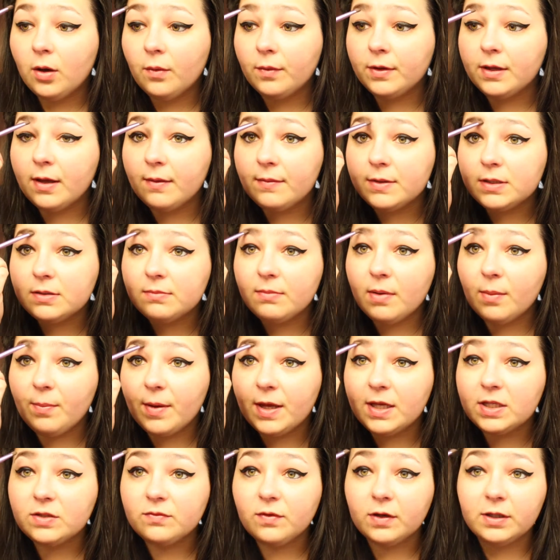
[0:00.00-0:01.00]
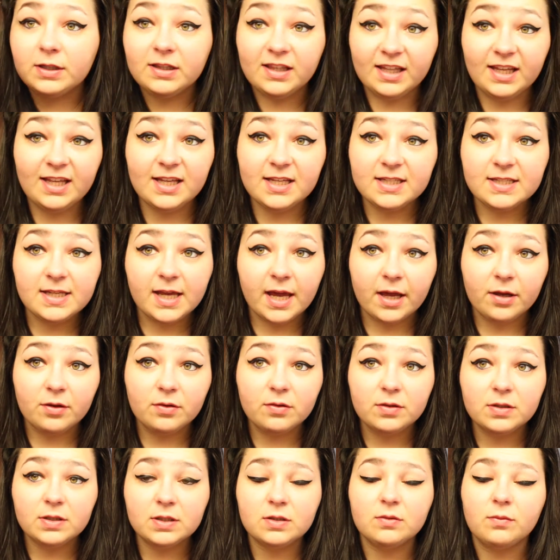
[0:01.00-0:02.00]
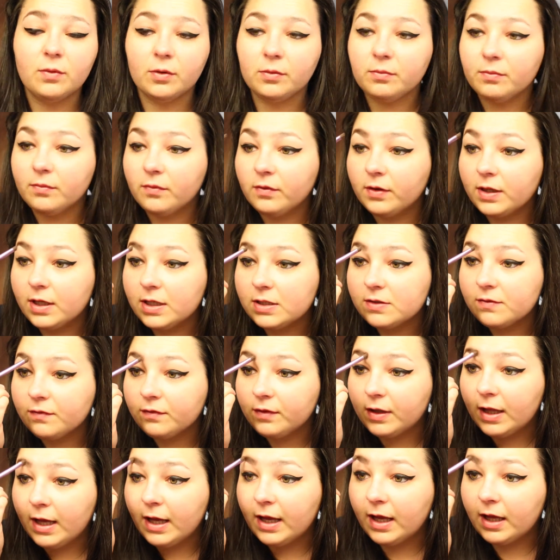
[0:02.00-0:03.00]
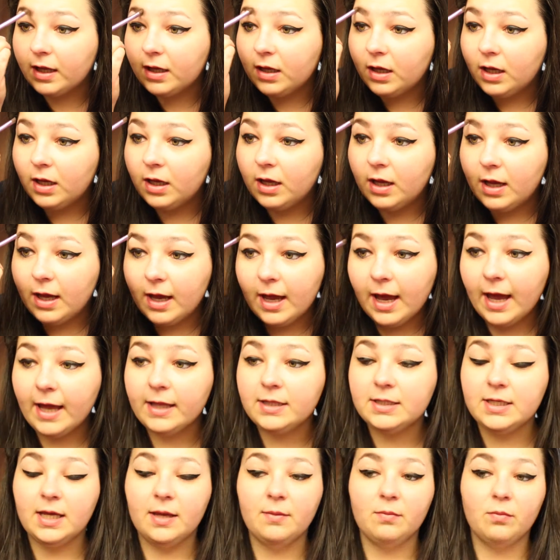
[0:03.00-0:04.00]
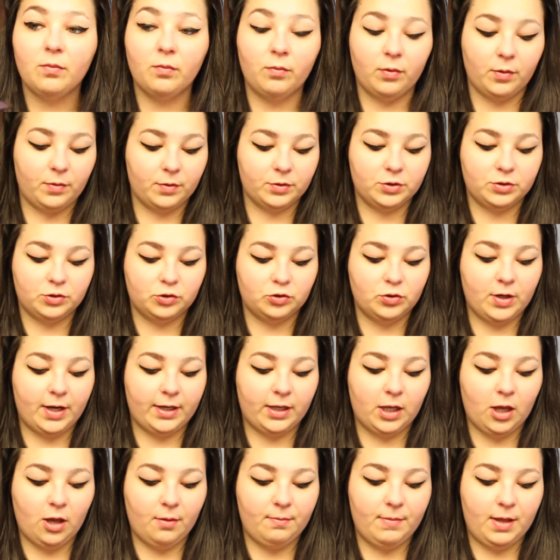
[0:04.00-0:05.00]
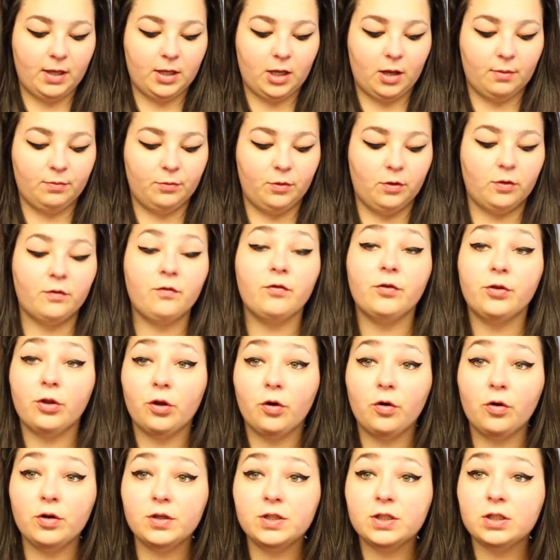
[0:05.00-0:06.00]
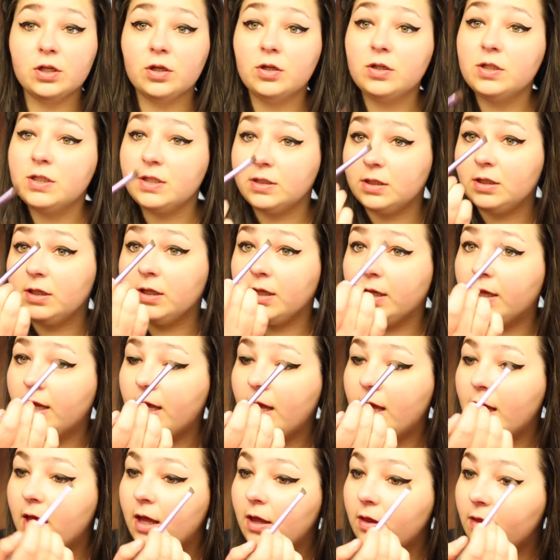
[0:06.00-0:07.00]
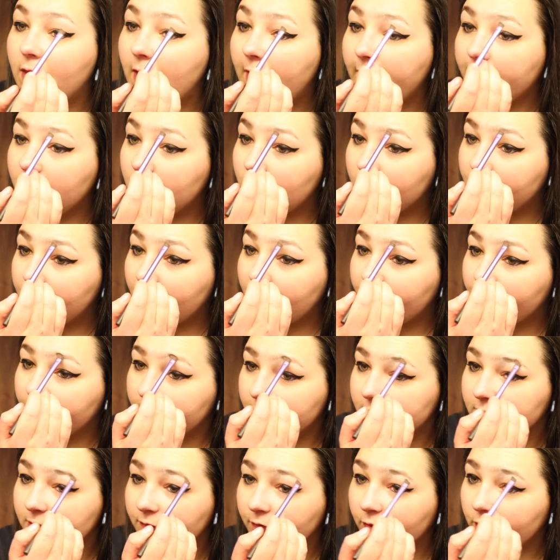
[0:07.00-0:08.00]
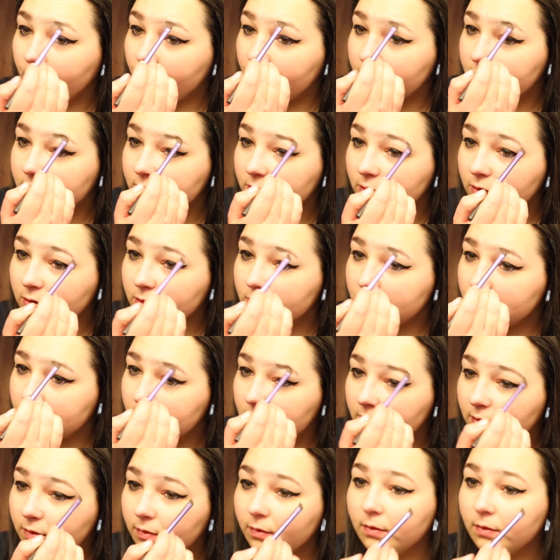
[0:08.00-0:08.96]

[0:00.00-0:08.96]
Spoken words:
when I was at my best friend Leah's house, well, Leah's flat, and then we were trying out a makeup look for the Oscars that year, my first ever Oscars.